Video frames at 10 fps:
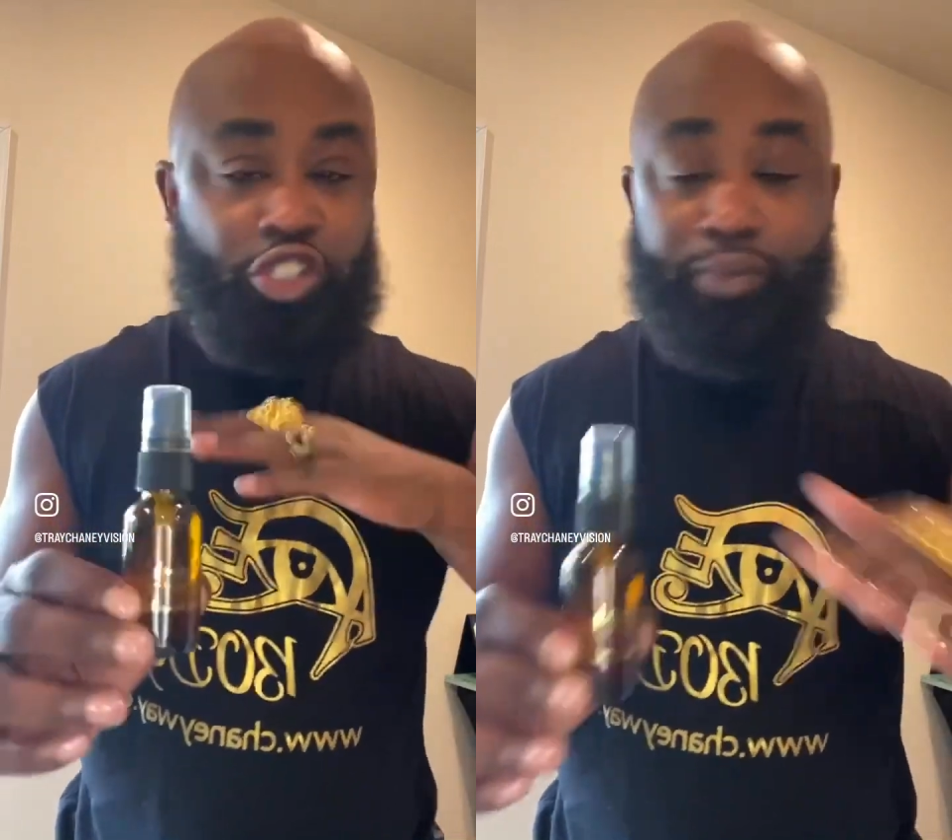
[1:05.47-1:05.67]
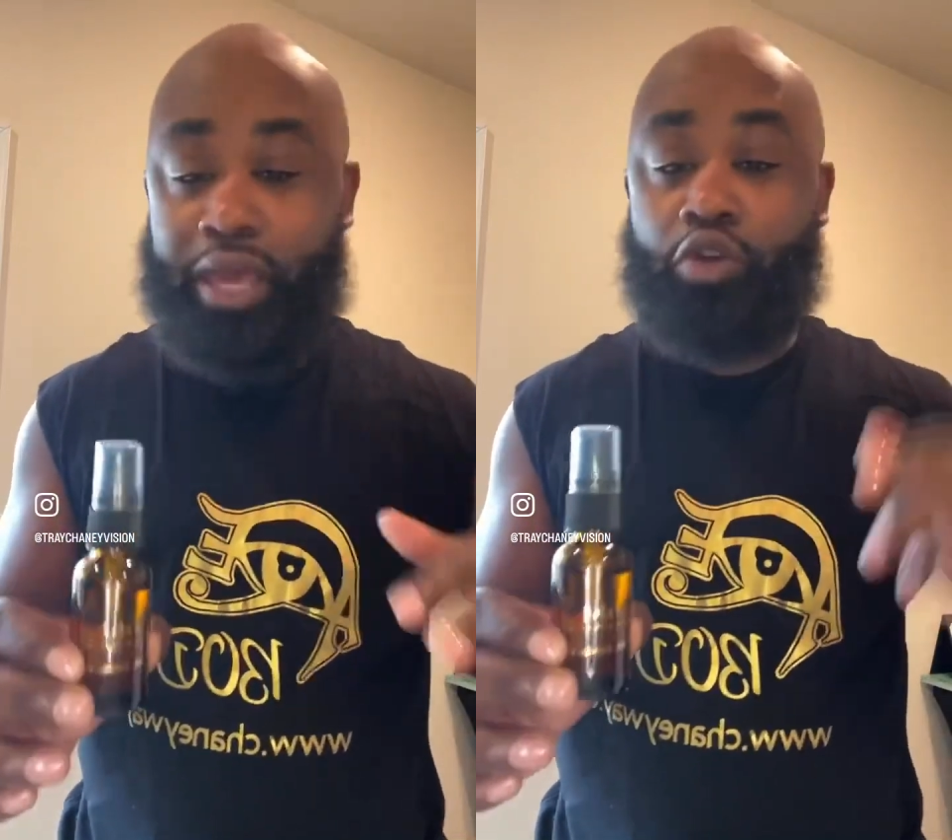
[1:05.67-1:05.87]

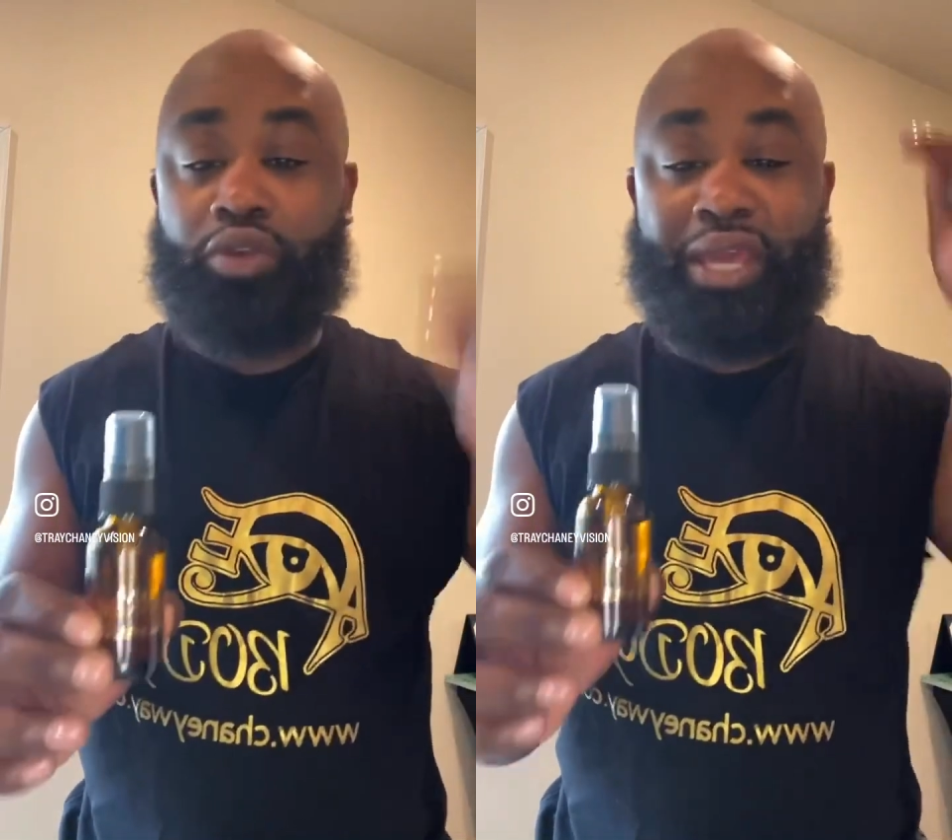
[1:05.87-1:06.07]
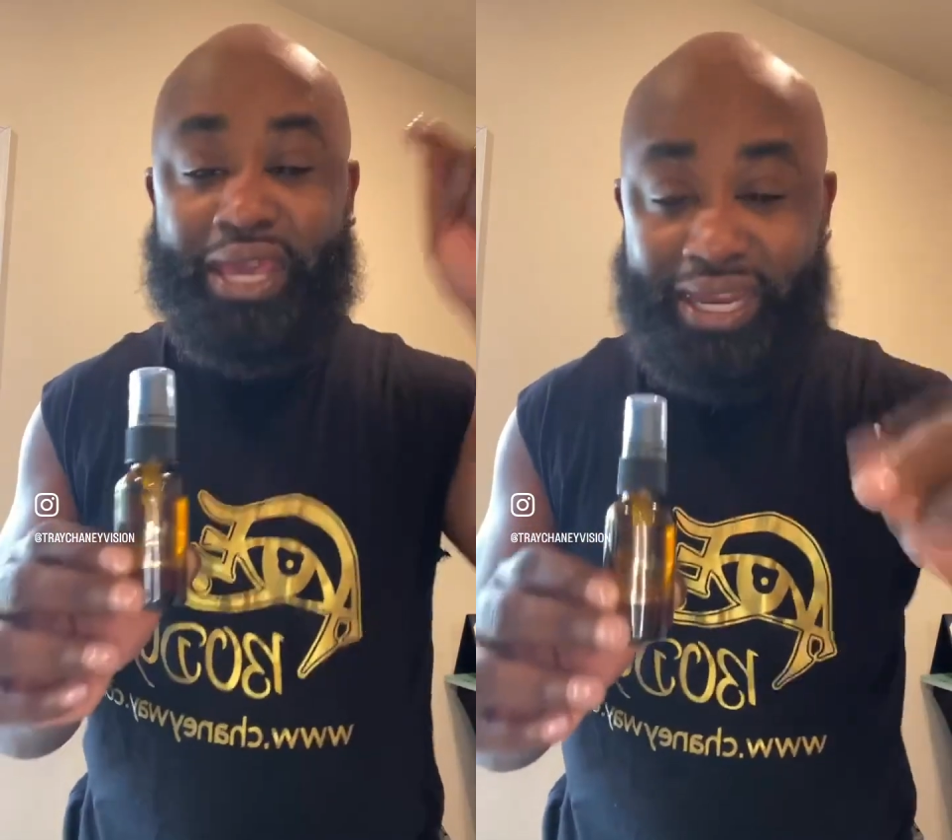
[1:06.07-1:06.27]

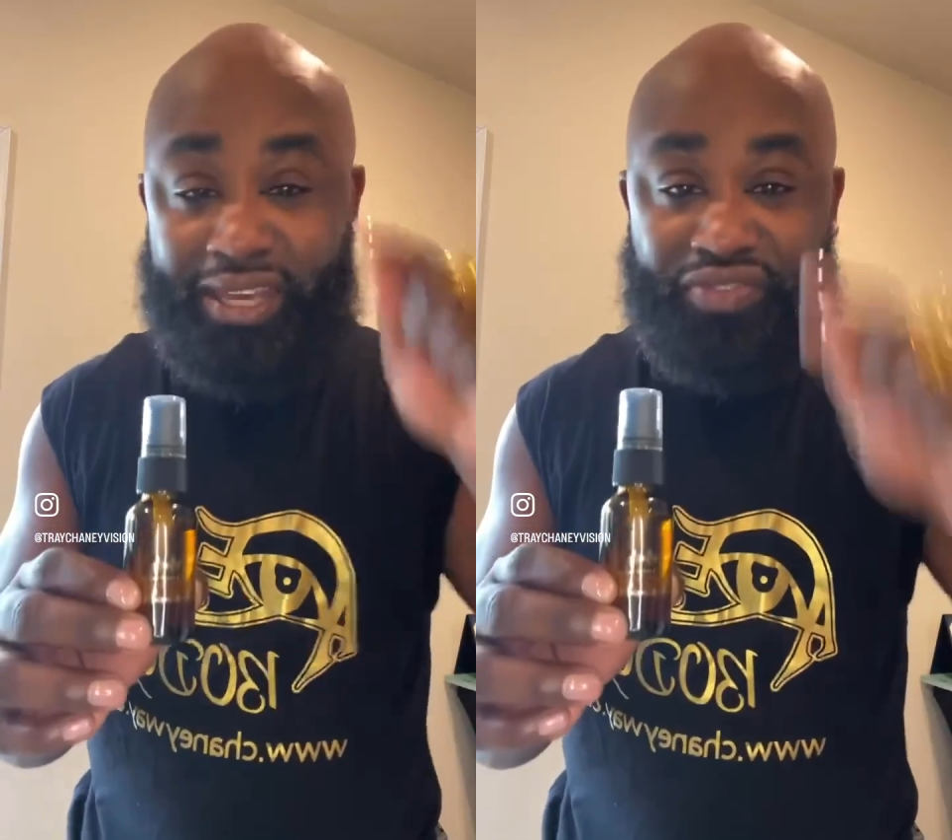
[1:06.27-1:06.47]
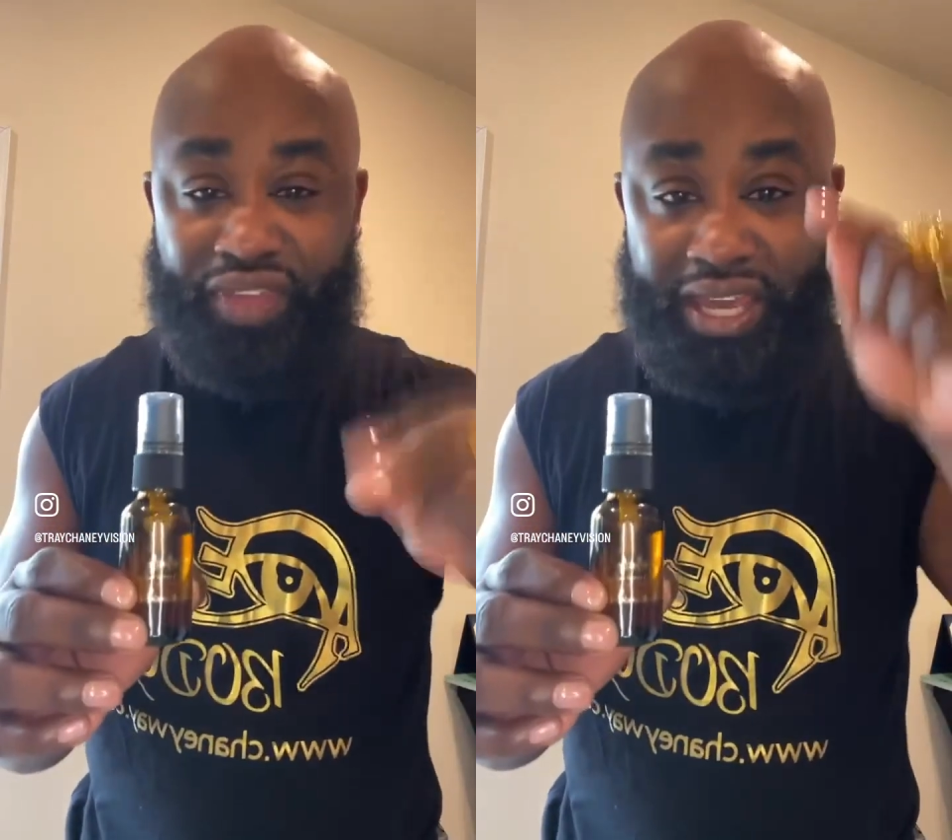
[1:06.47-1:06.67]
smelled
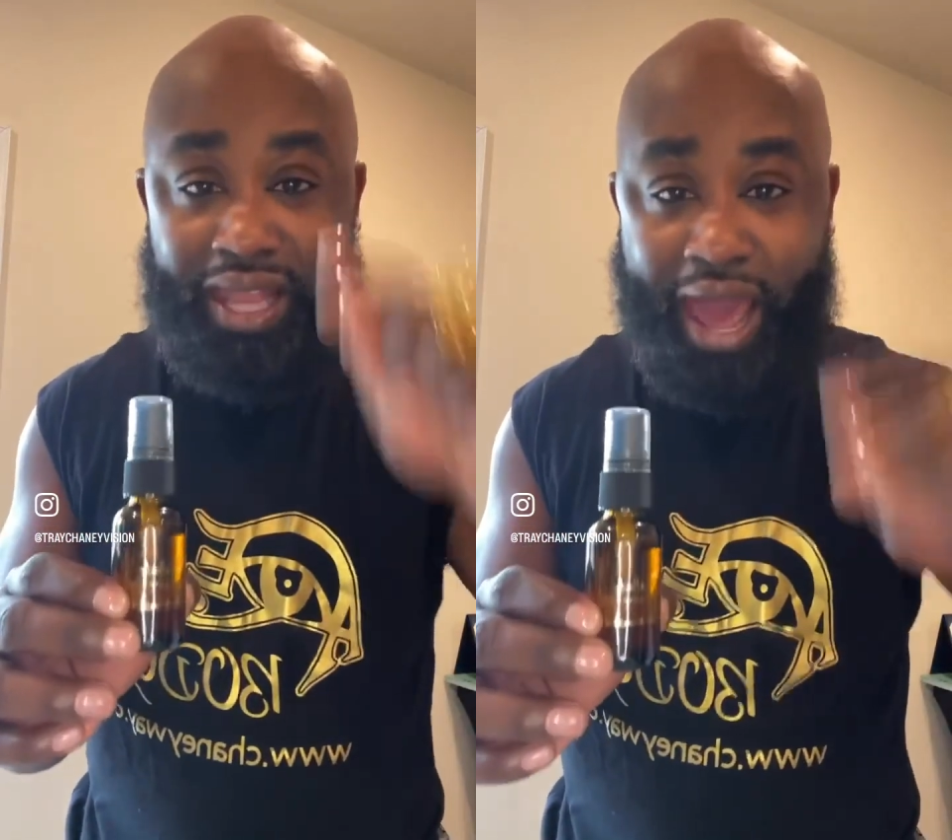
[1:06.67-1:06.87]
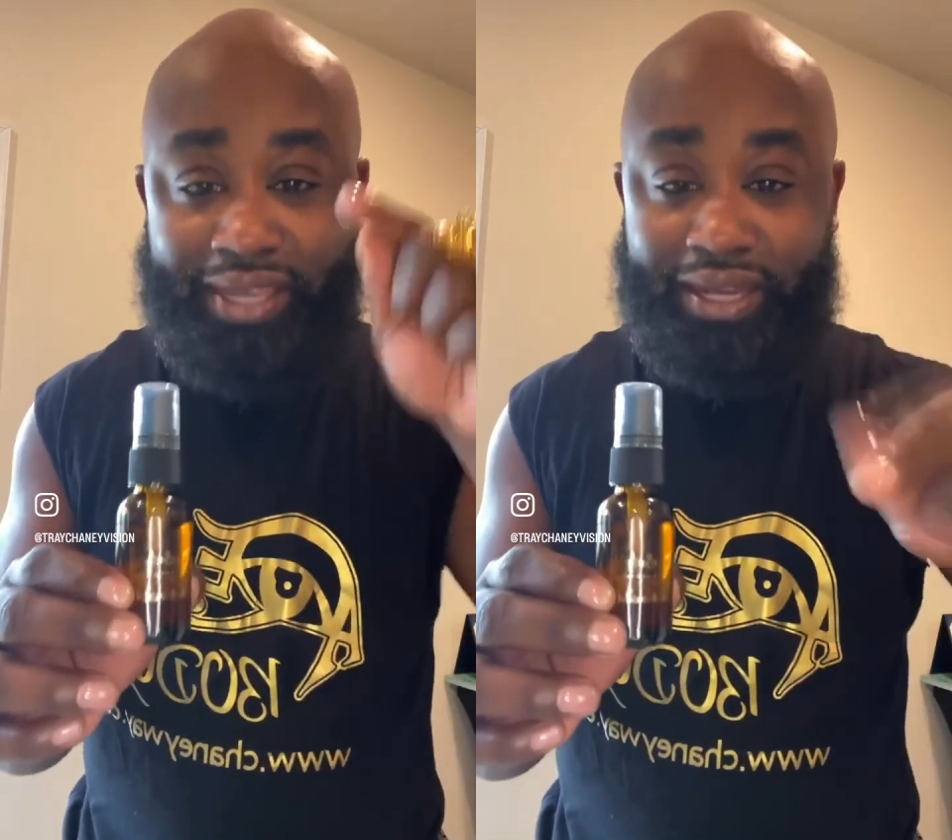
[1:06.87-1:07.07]
anything
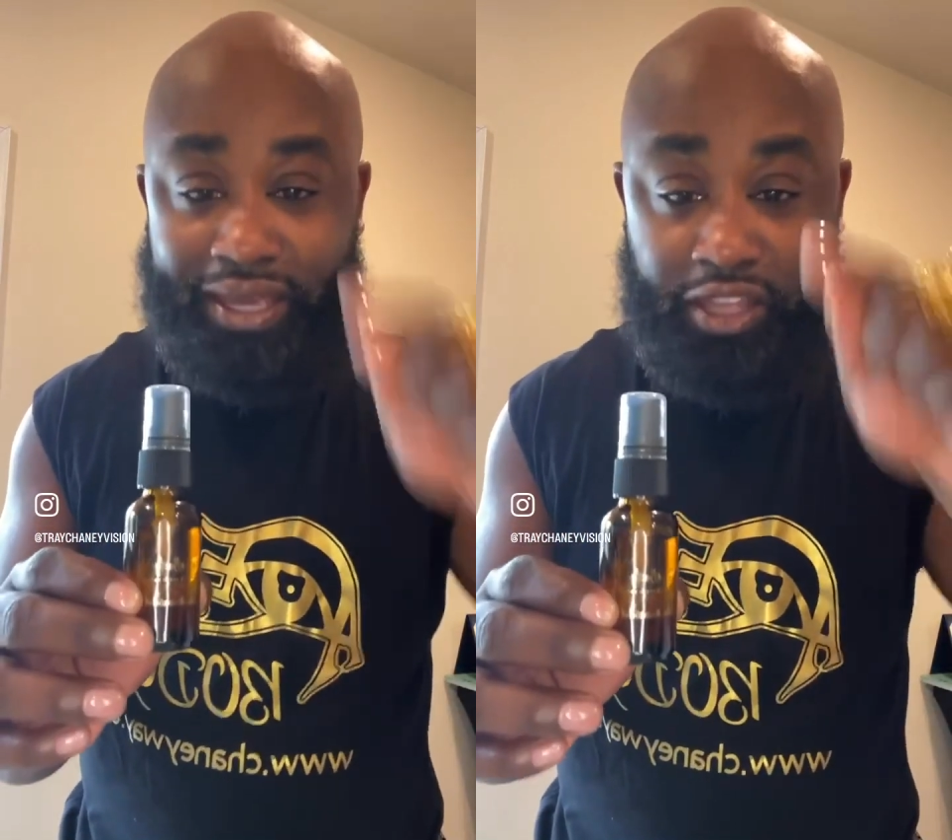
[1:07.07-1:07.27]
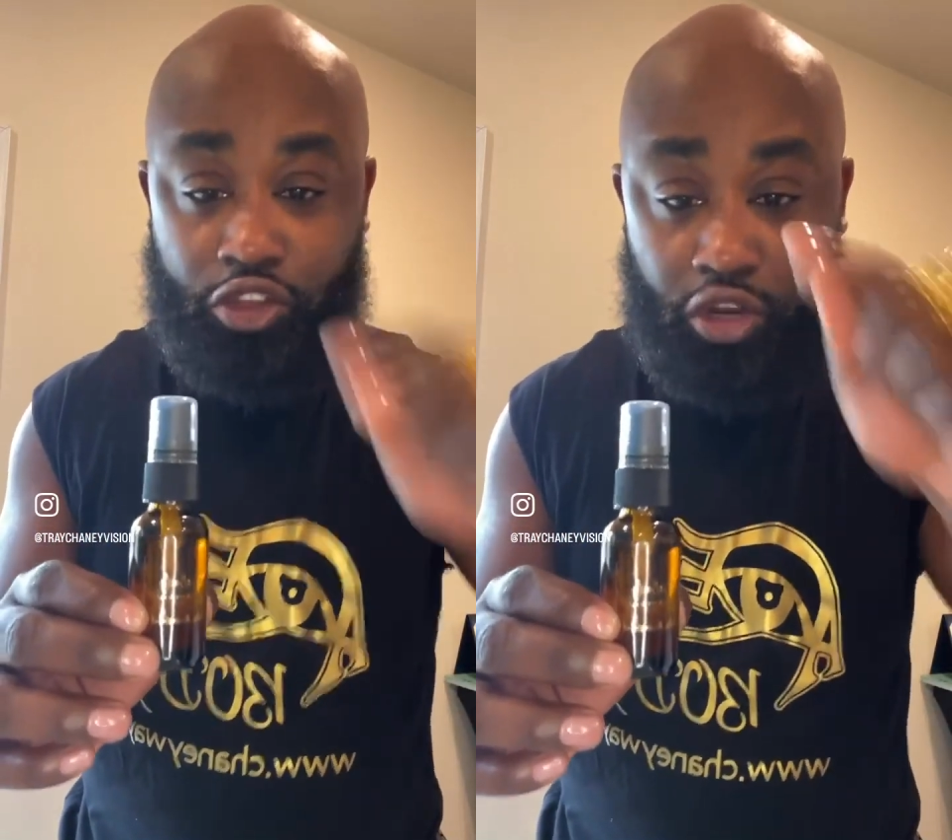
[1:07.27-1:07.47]
like it
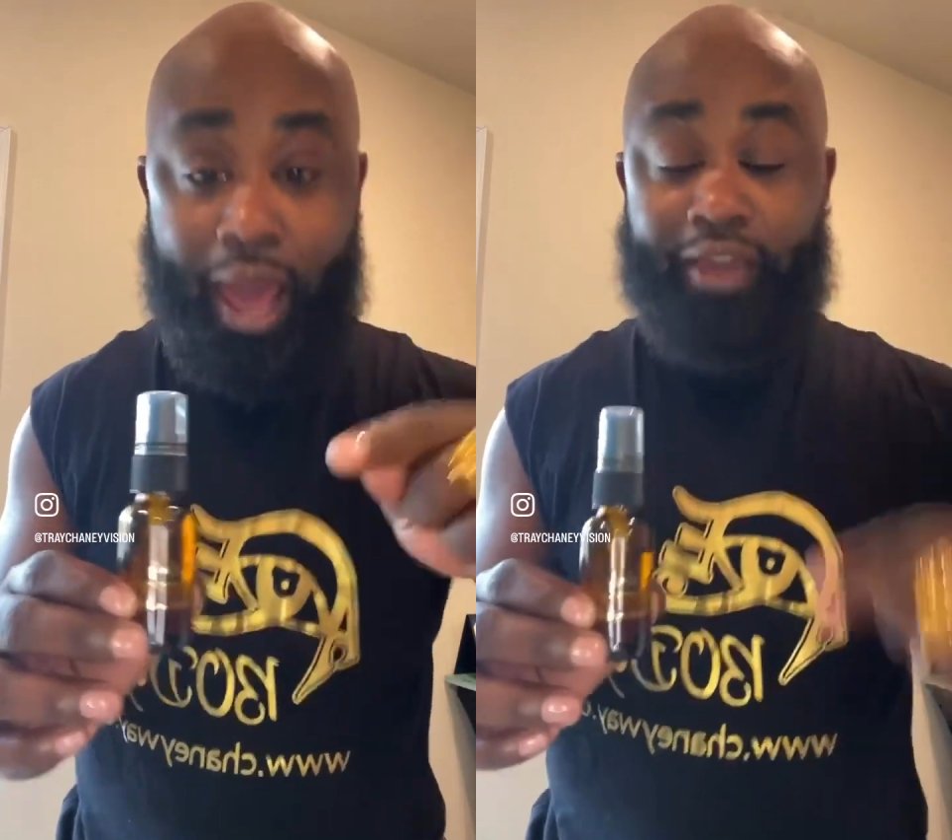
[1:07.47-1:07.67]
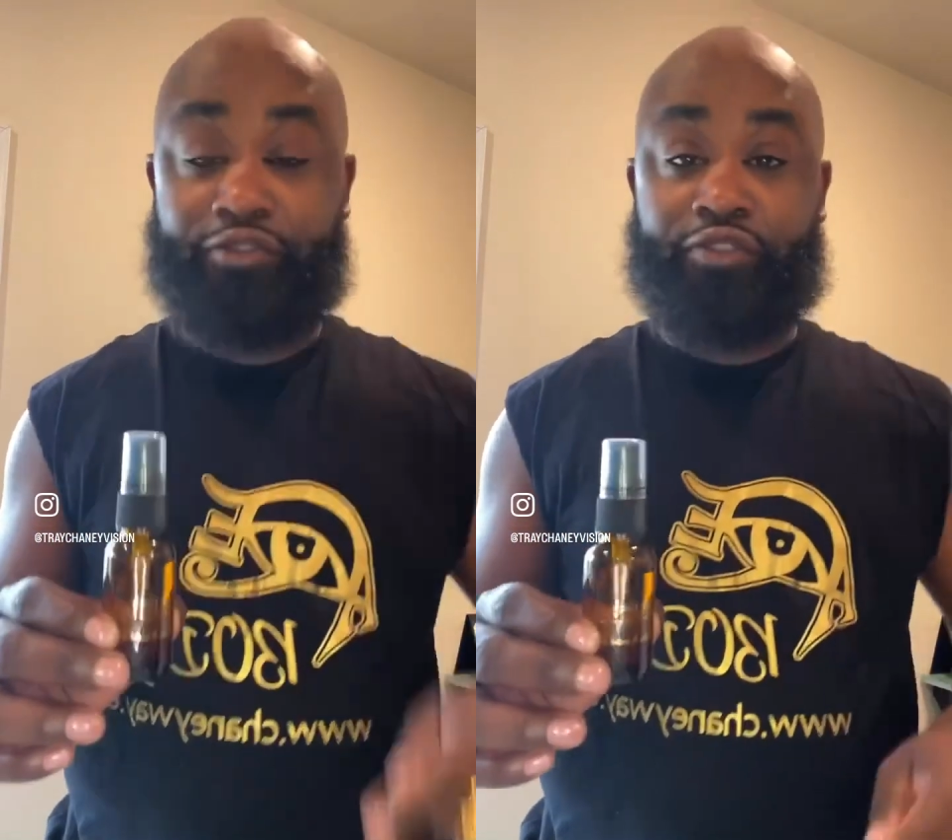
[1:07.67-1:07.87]
in your
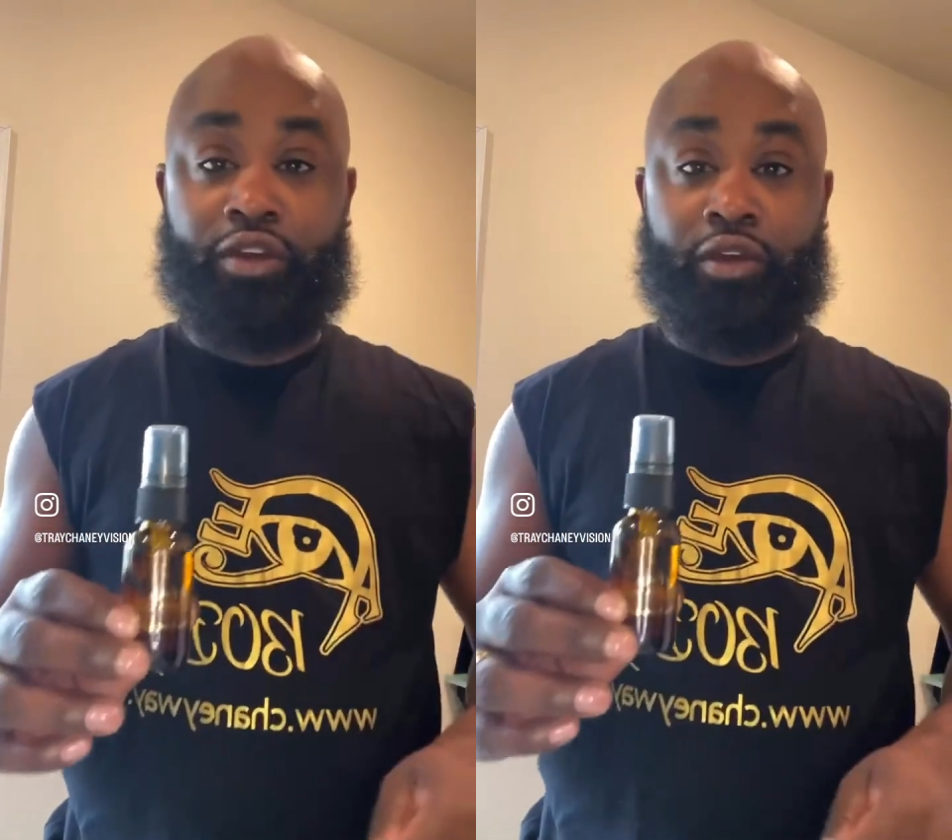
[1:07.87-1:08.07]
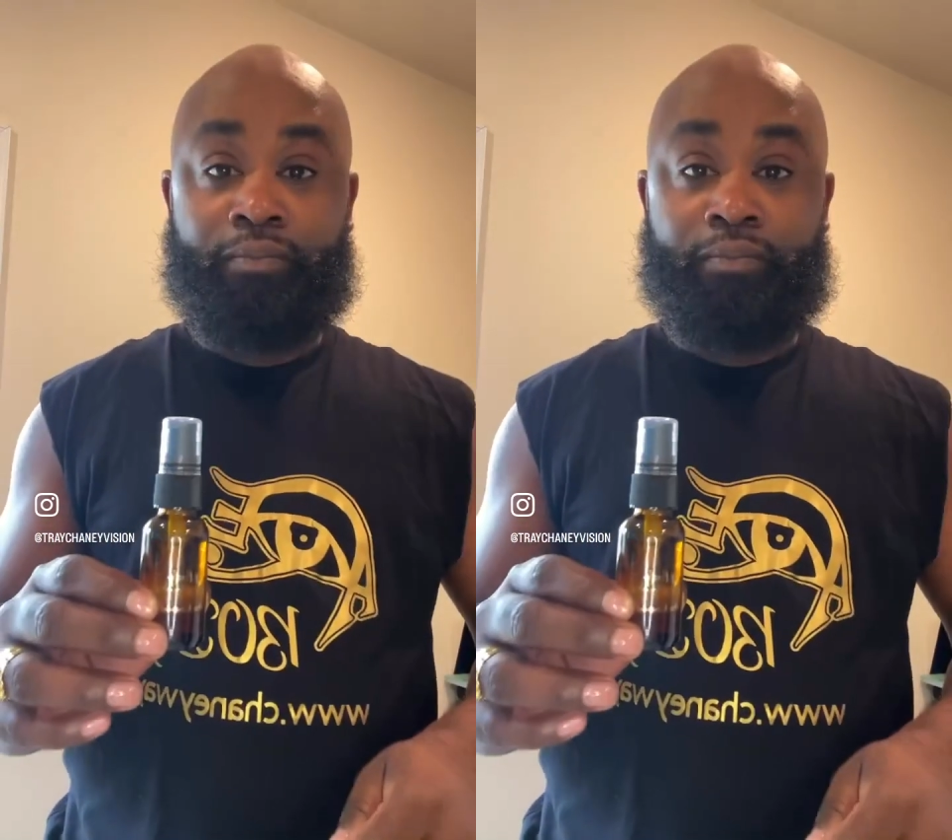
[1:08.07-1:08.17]
life.